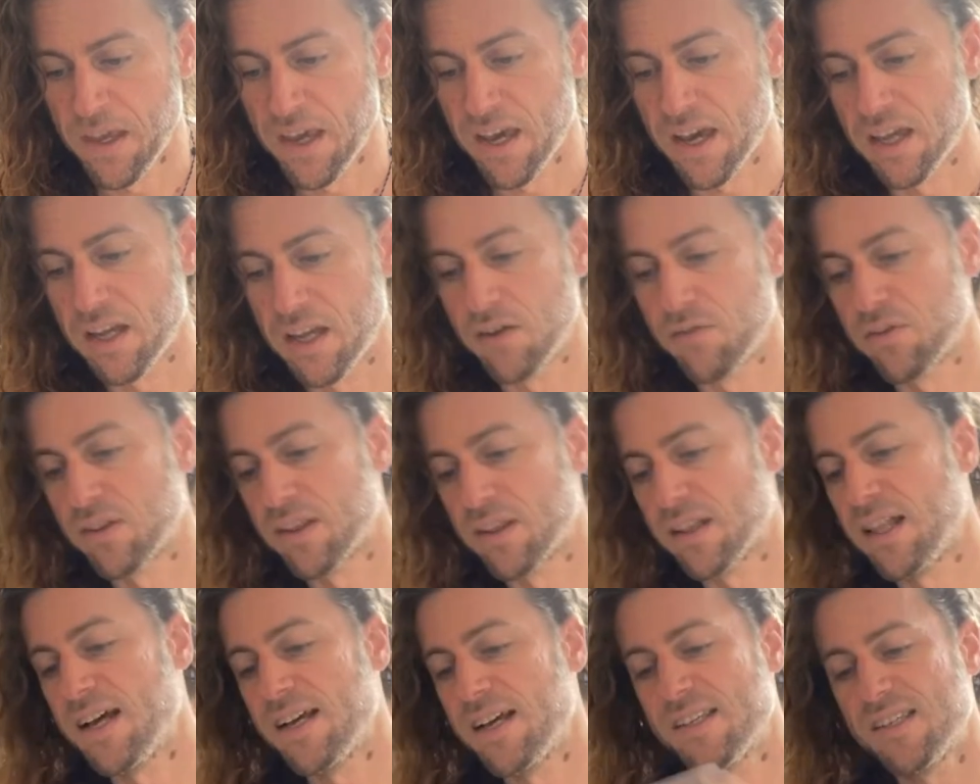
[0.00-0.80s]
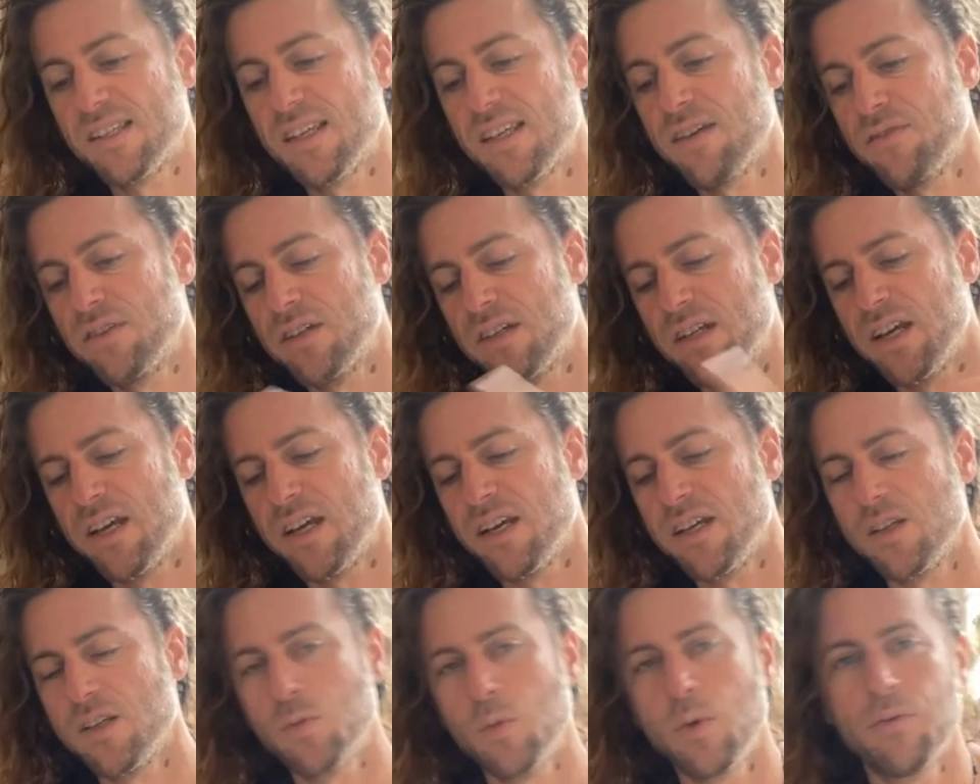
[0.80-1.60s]
And over the last 7
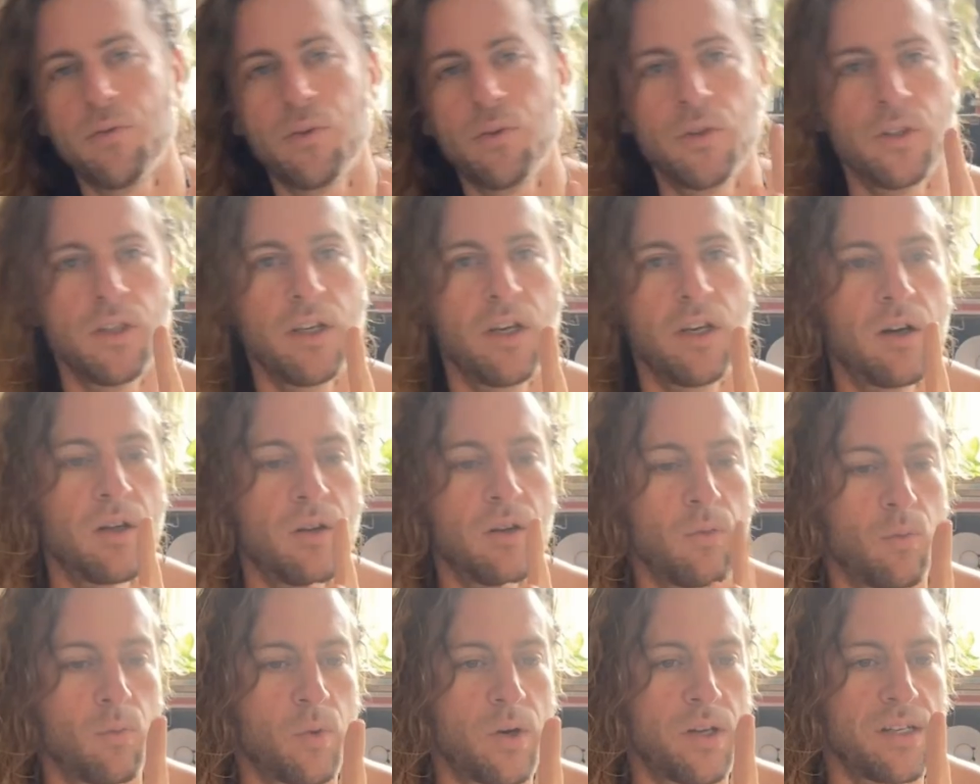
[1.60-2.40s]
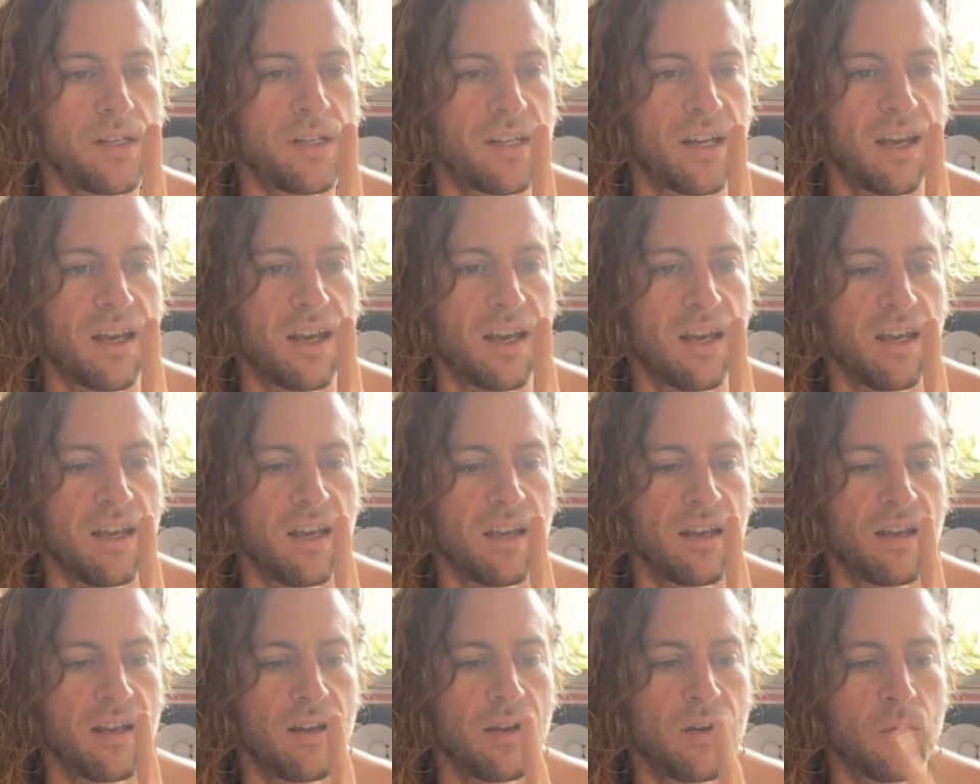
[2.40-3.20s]
days, we've only gone 1
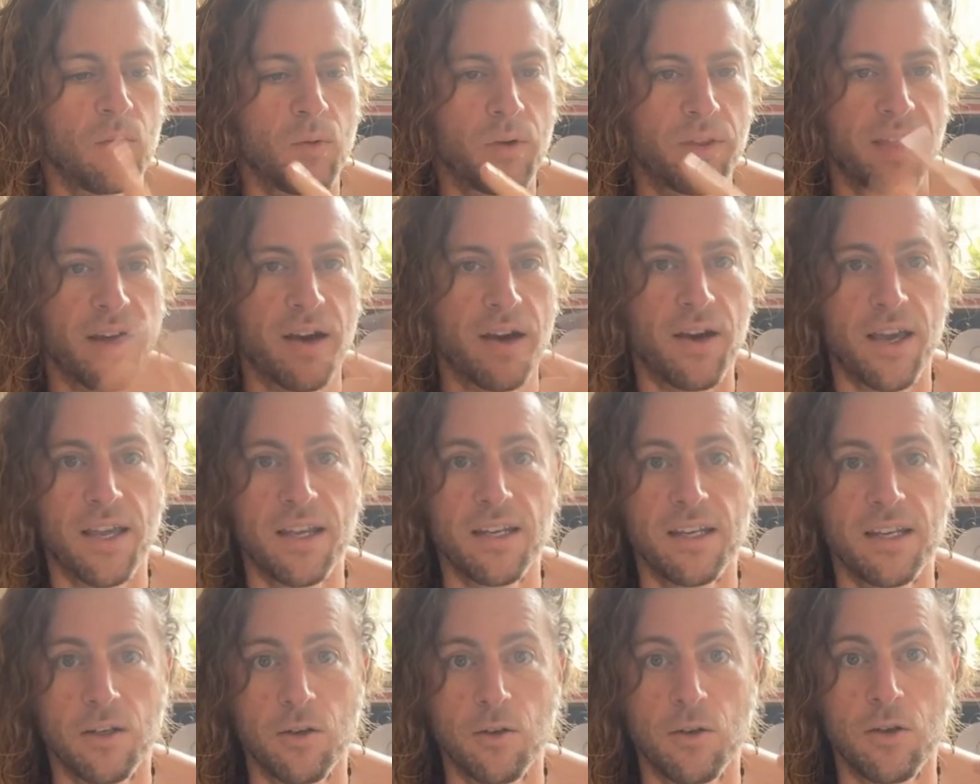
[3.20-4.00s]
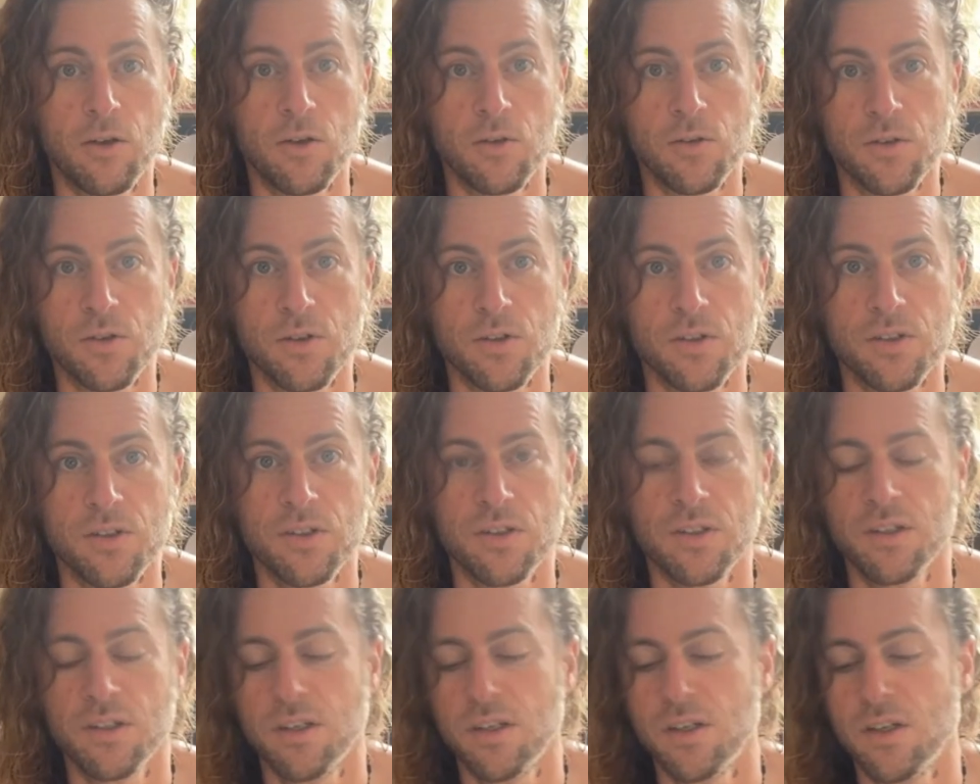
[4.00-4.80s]
day without any new users.
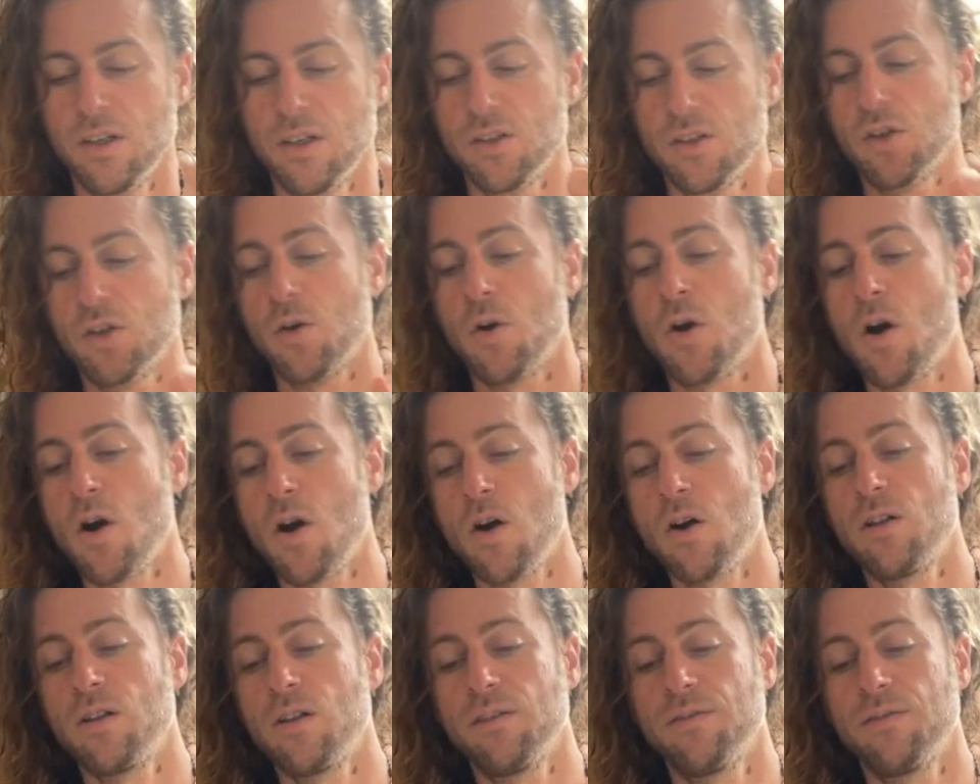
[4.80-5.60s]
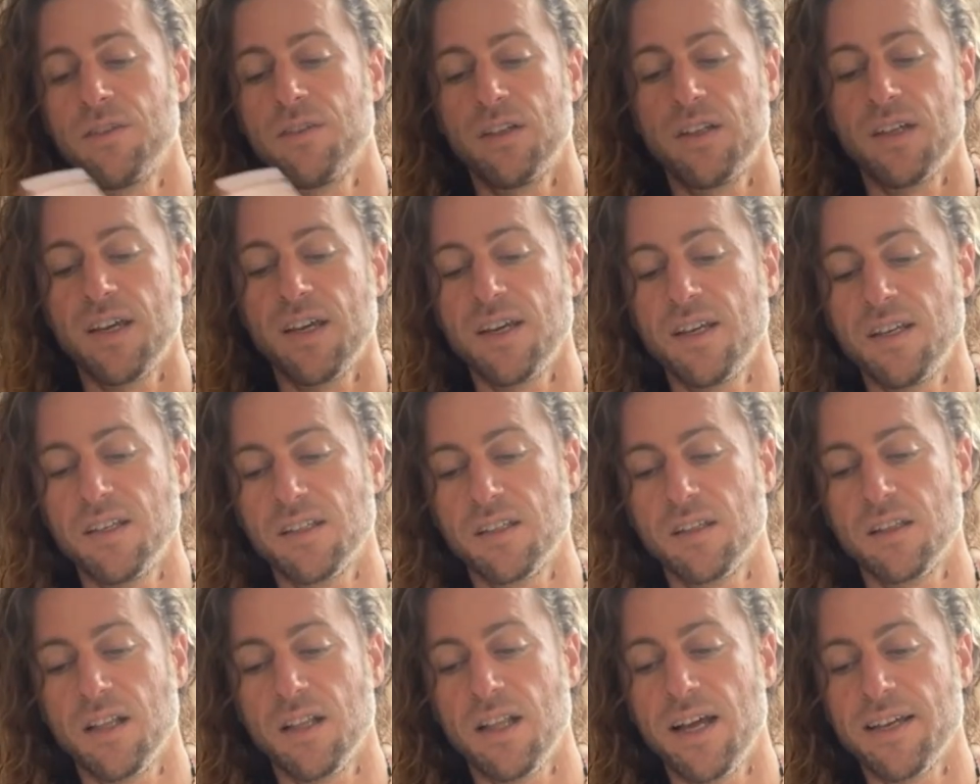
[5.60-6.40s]
So all of the days
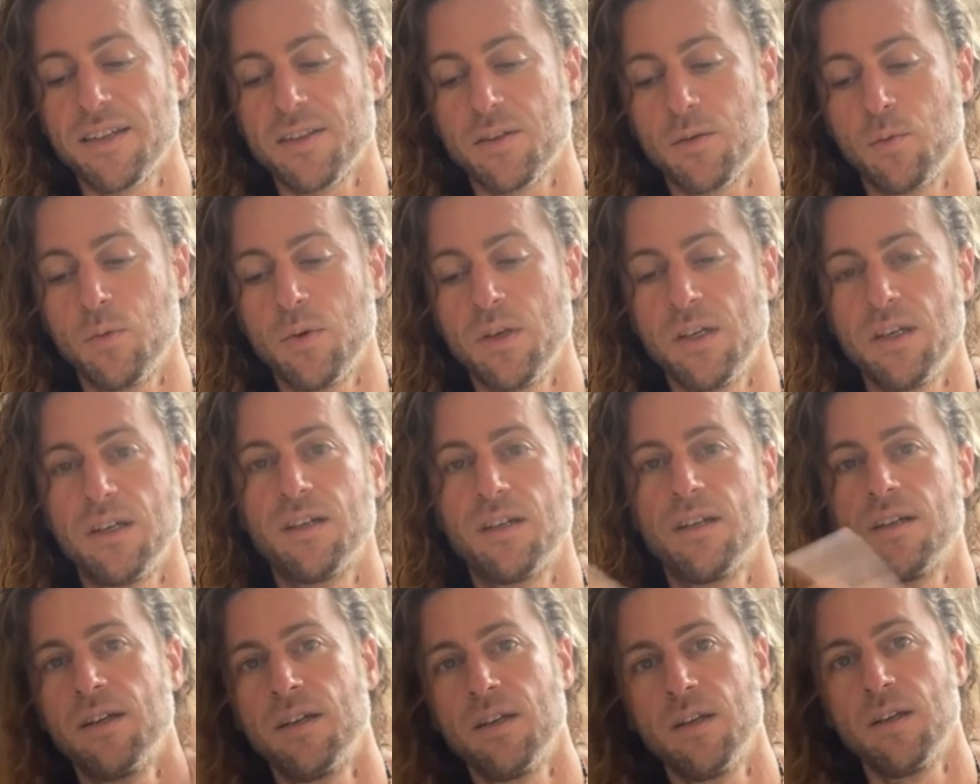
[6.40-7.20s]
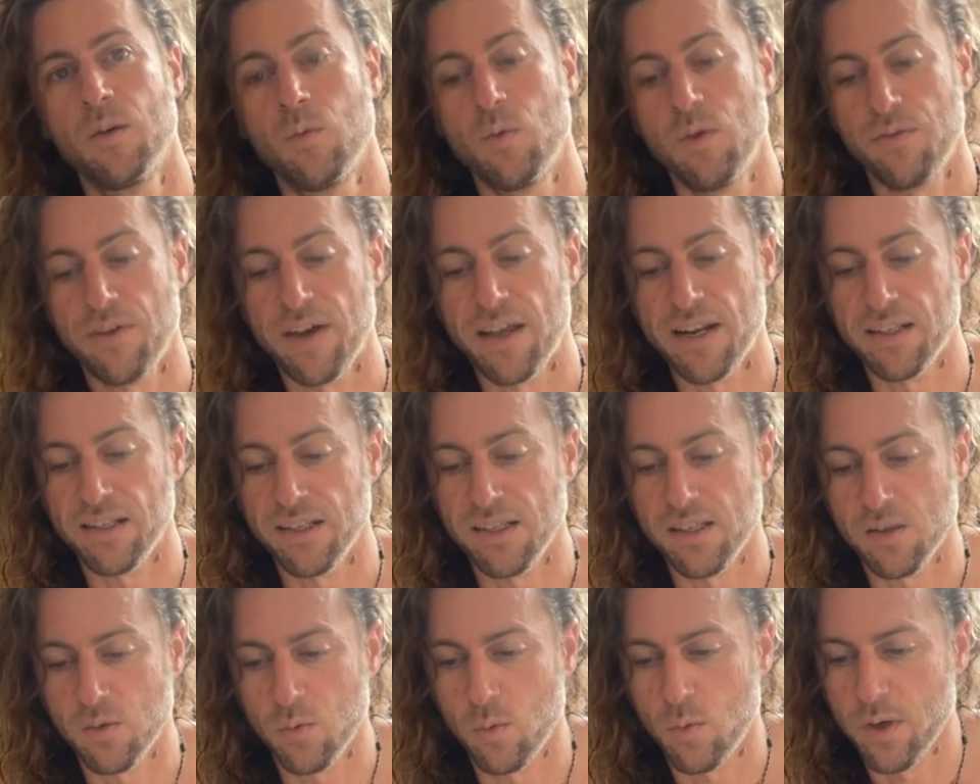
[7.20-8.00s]
of the last week, we've had at
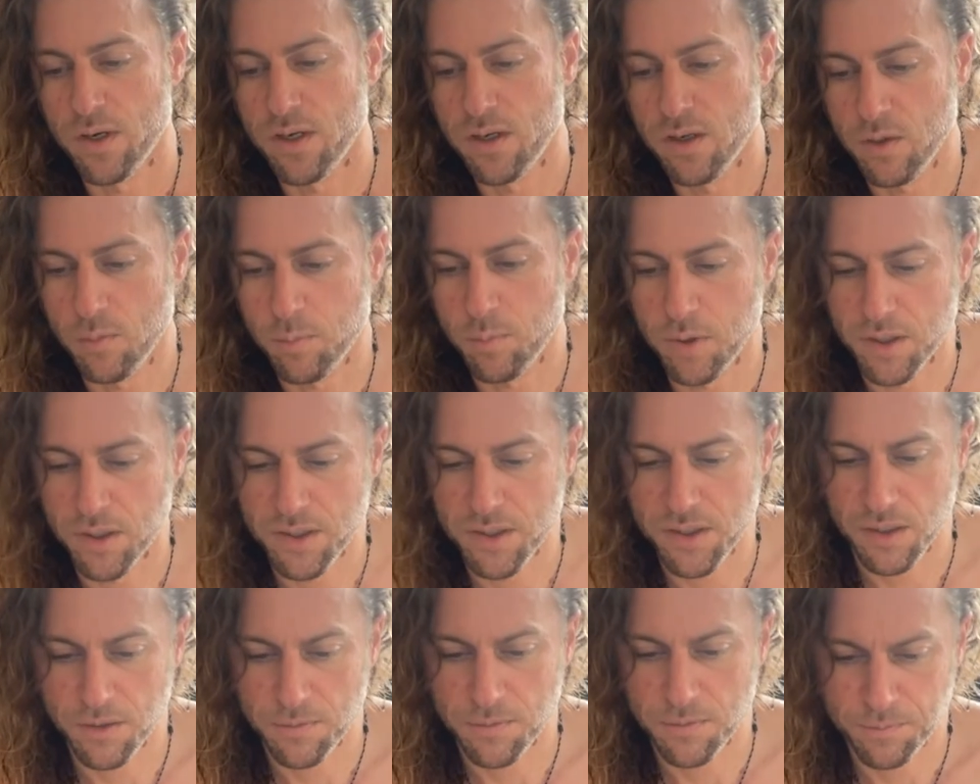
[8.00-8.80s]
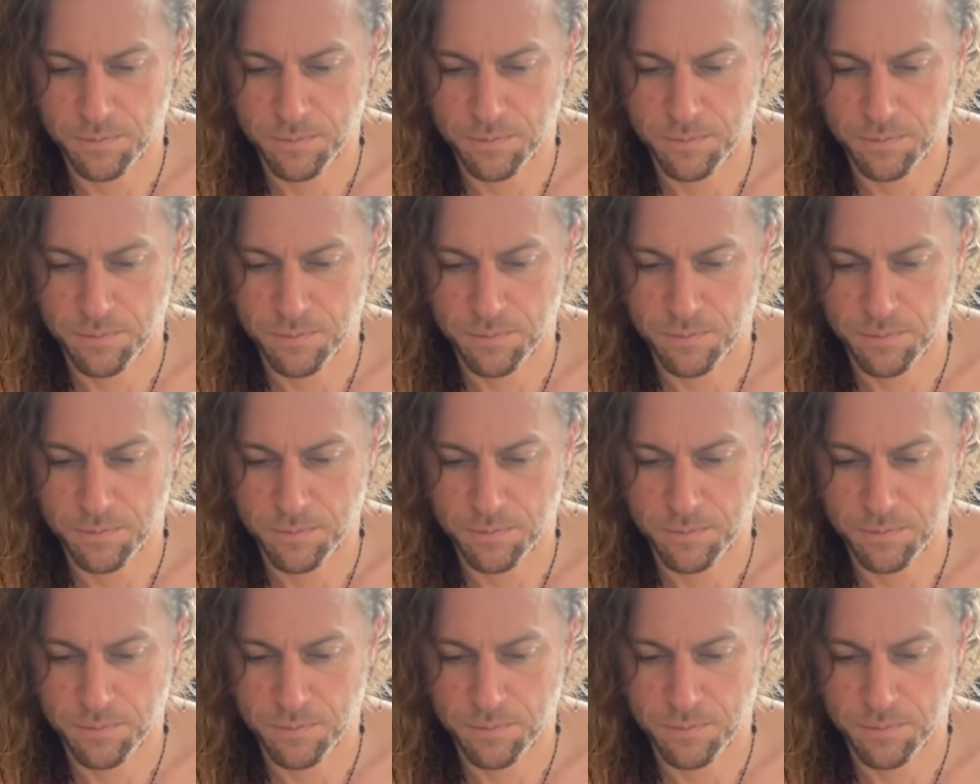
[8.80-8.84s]
least 1 new person.